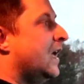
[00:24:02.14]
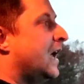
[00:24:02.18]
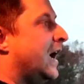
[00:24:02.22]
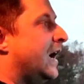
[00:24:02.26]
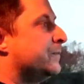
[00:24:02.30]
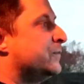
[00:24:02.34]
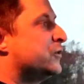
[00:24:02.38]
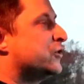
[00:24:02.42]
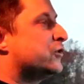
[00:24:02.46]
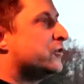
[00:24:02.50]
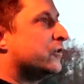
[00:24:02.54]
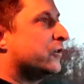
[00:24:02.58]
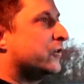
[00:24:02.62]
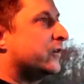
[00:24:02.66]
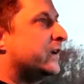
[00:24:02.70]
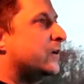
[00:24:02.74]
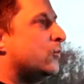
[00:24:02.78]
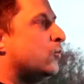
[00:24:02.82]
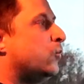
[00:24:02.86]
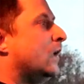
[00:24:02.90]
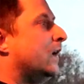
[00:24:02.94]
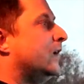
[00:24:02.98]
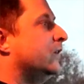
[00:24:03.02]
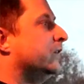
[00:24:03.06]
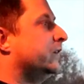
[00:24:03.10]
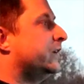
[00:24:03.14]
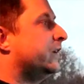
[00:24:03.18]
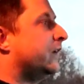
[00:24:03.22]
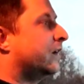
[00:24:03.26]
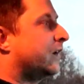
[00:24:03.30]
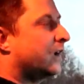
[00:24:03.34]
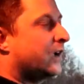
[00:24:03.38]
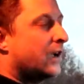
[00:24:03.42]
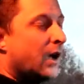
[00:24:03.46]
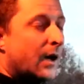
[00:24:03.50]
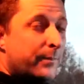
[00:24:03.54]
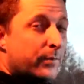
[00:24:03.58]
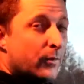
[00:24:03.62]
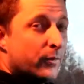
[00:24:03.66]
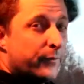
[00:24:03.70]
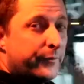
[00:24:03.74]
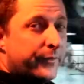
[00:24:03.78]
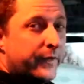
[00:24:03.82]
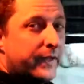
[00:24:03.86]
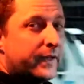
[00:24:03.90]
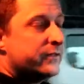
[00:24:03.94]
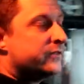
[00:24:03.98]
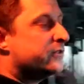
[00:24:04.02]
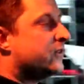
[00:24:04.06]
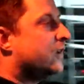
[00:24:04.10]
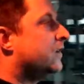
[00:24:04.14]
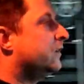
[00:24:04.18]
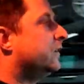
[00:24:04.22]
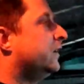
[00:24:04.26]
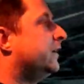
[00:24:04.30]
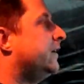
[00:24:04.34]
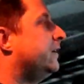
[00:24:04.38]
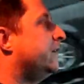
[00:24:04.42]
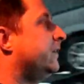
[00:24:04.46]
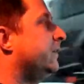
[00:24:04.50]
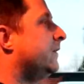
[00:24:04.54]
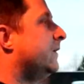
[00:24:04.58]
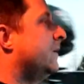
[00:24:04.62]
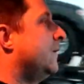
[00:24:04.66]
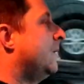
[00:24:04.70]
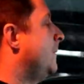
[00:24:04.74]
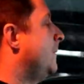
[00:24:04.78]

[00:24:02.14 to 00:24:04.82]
I'm sure he welded a couple things on there,